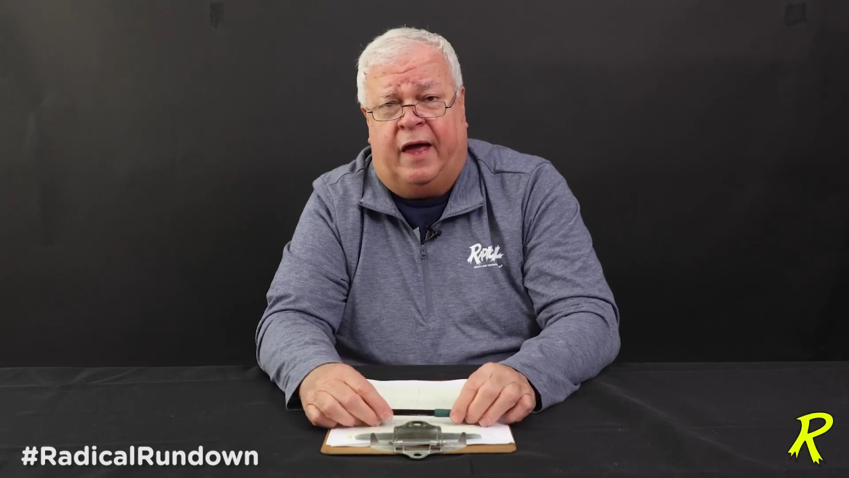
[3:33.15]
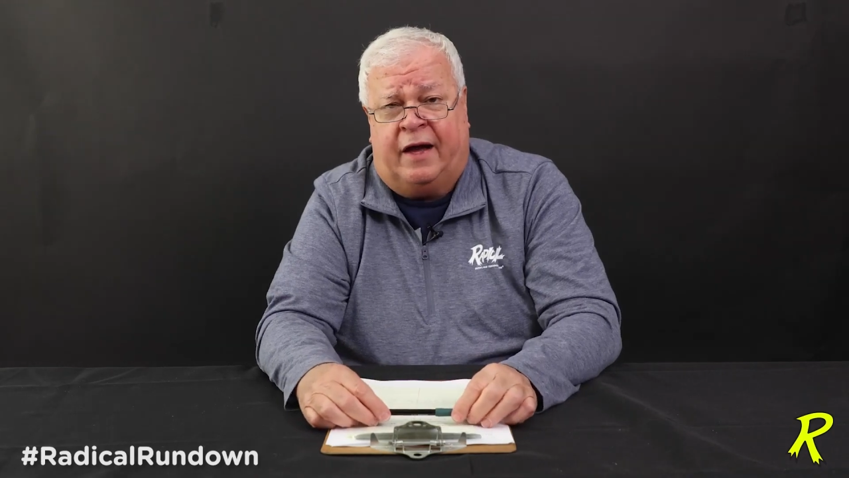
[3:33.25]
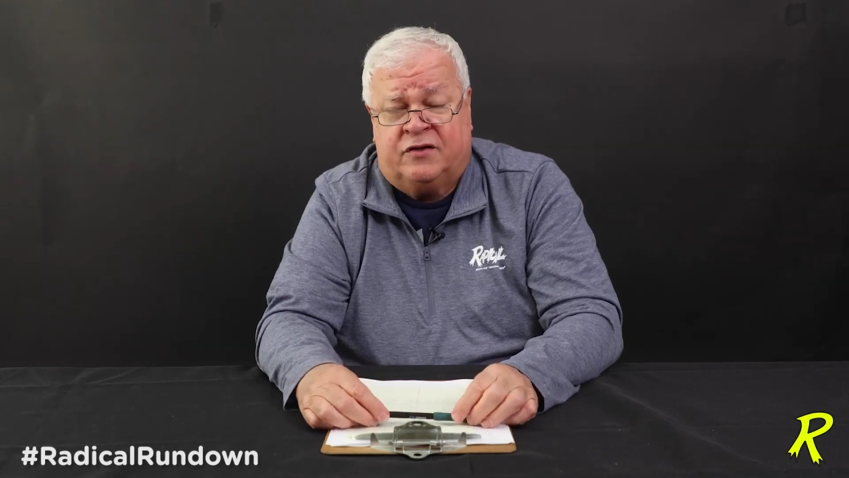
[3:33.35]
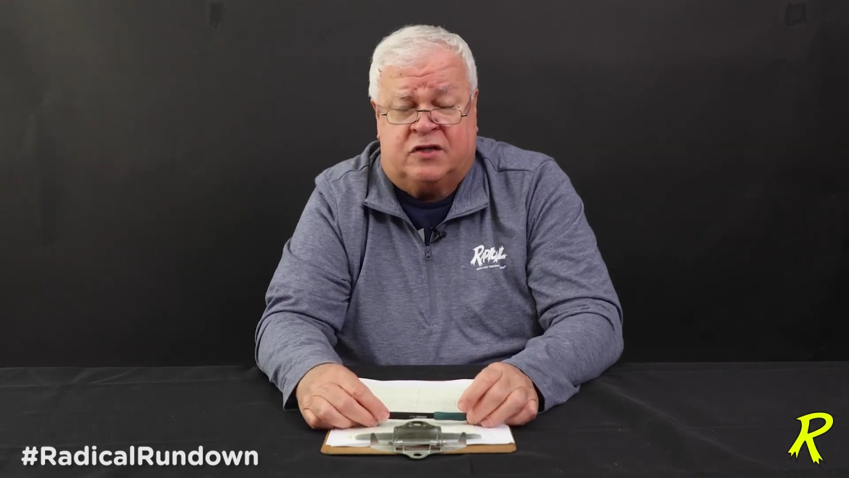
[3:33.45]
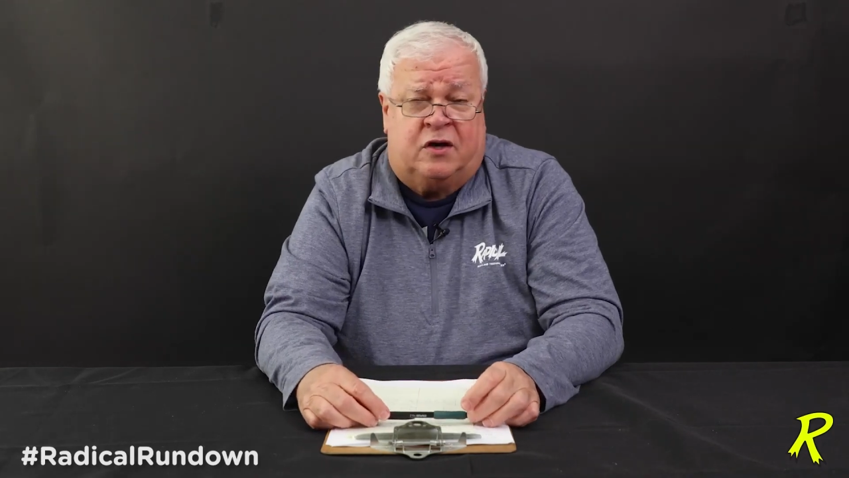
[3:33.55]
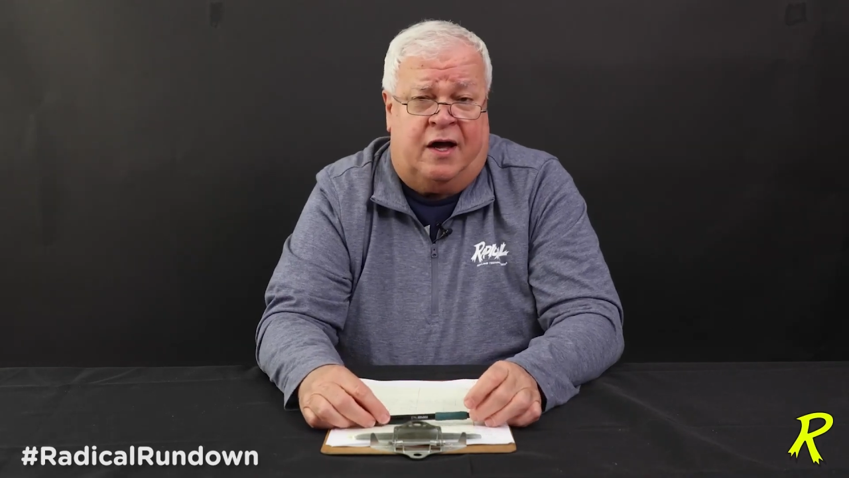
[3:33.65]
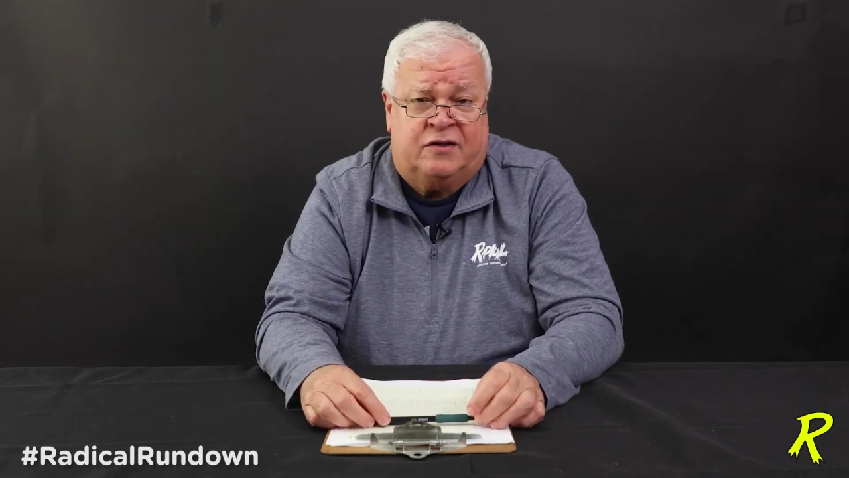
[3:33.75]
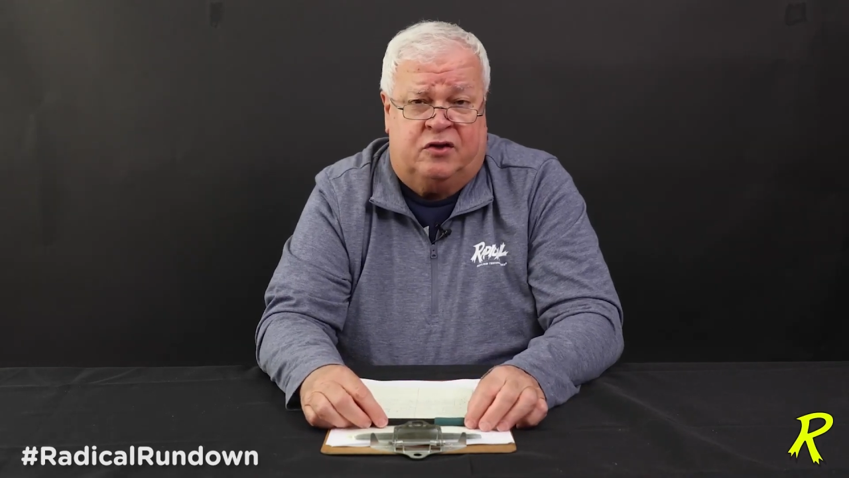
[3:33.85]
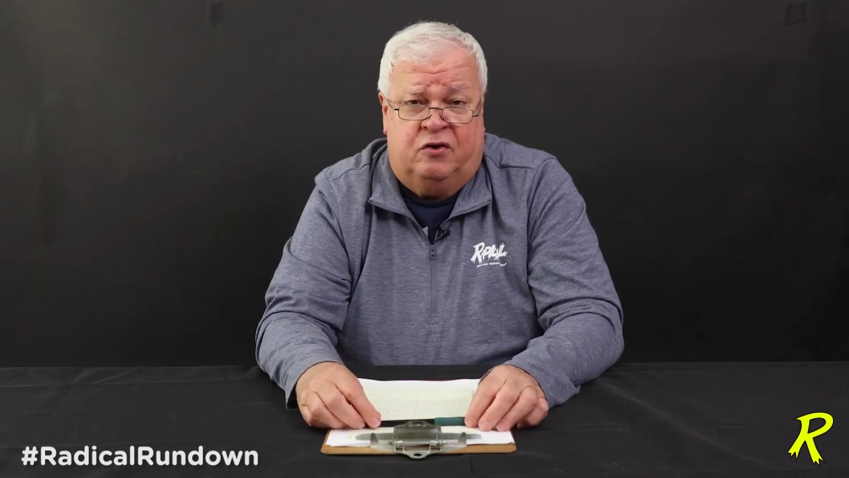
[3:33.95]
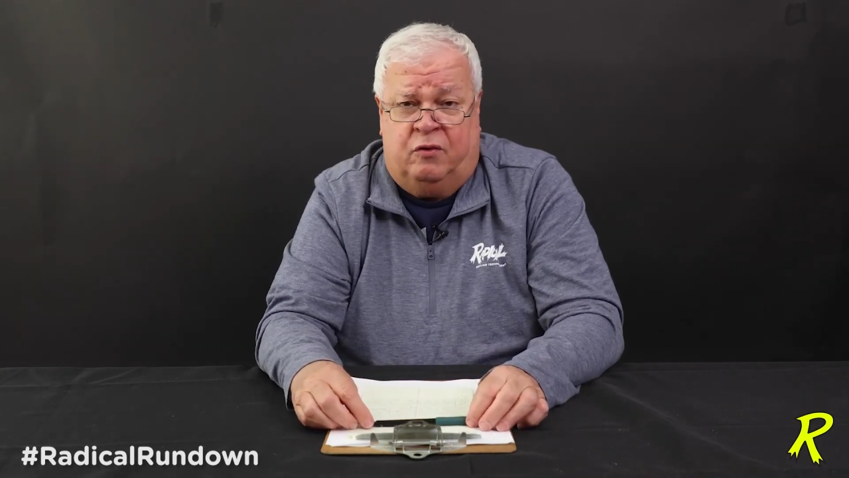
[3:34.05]
exercise
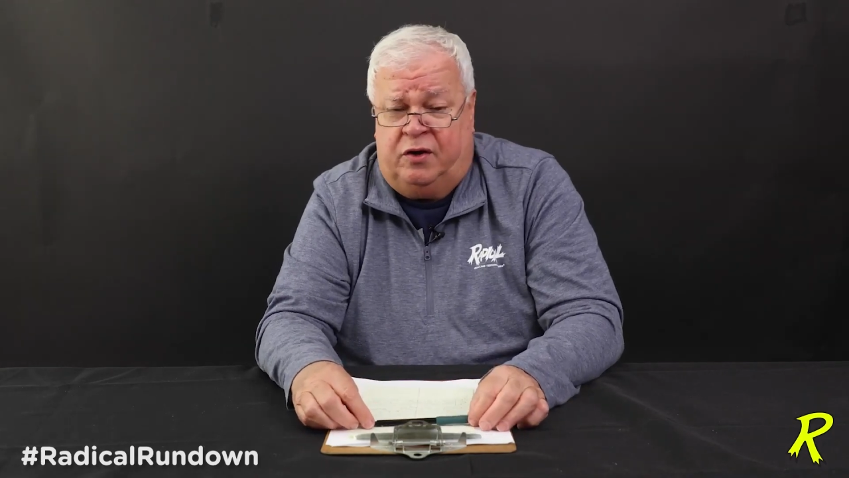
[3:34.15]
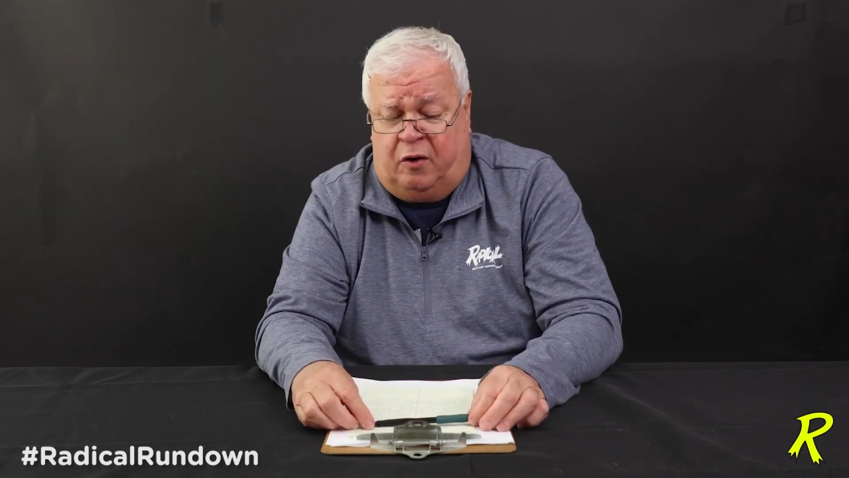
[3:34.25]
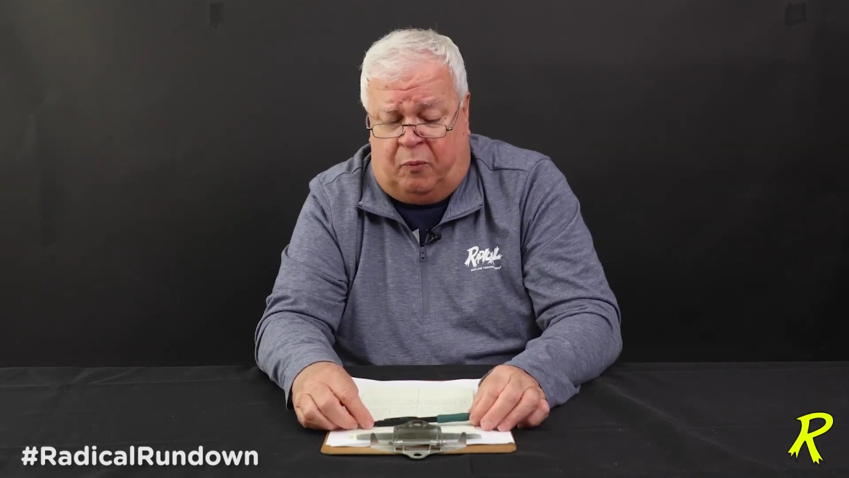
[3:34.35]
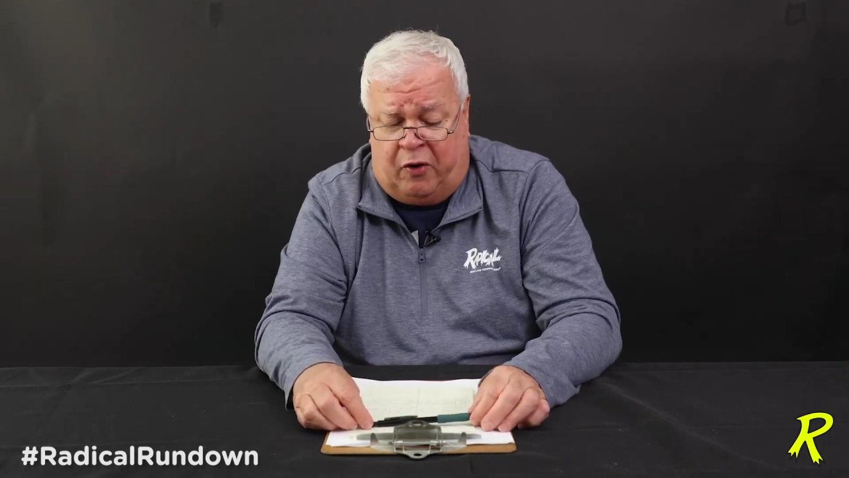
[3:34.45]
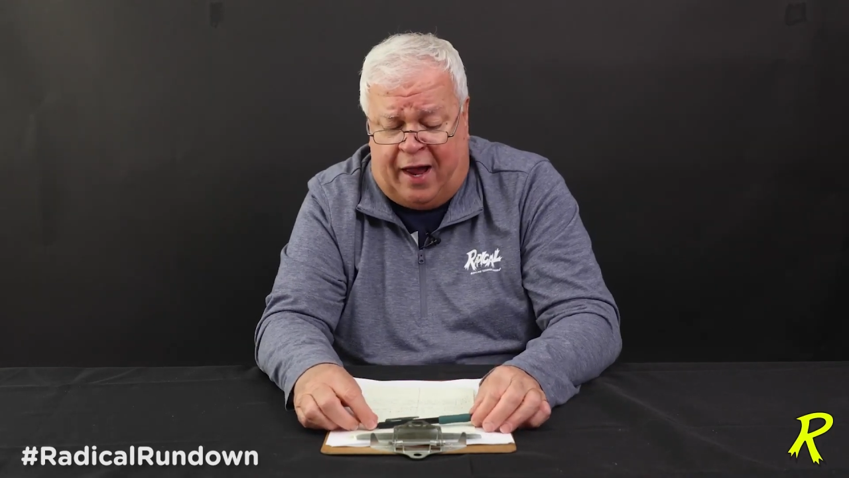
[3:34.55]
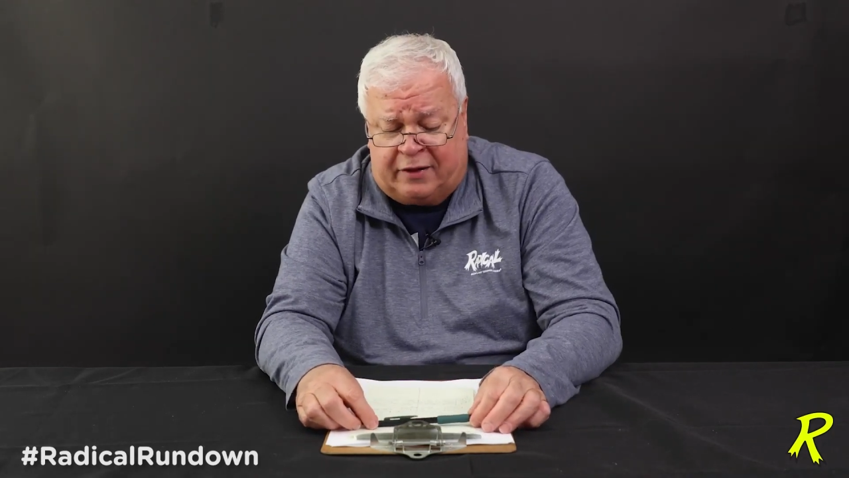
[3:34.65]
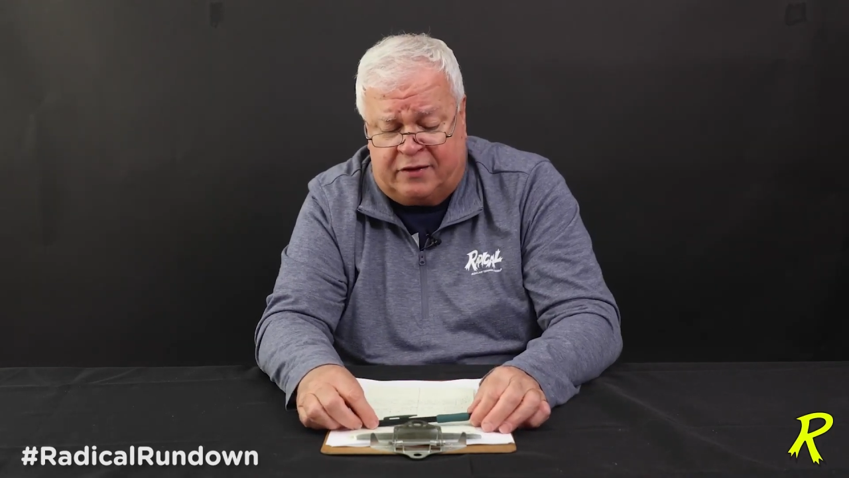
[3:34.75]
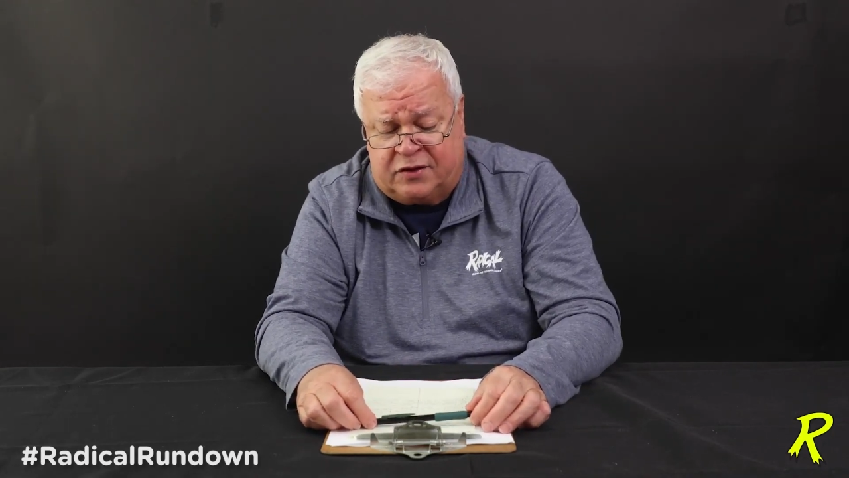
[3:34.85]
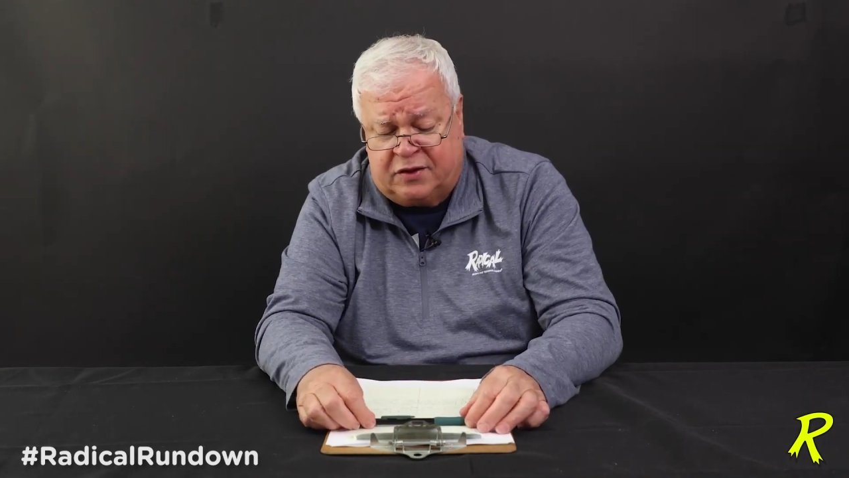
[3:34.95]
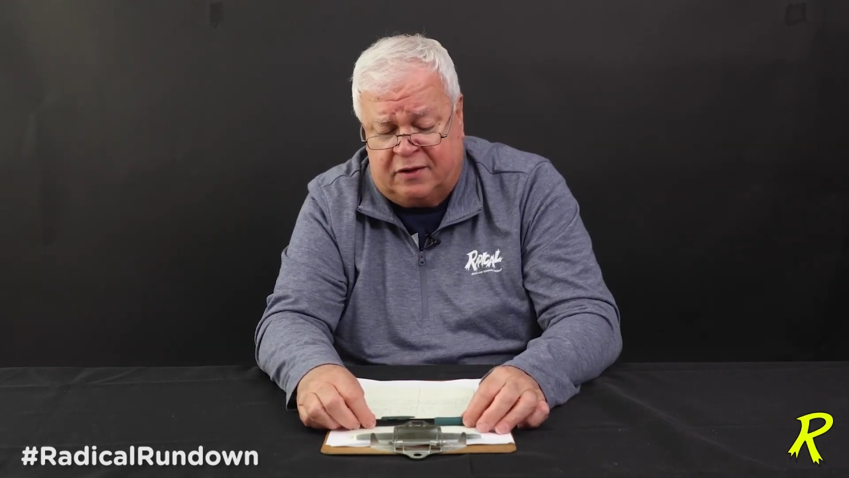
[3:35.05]
to do when you go
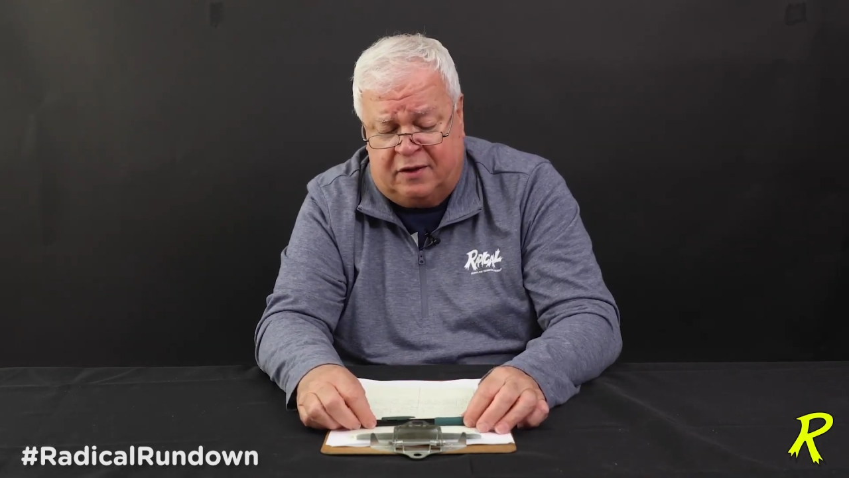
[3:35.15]
practice,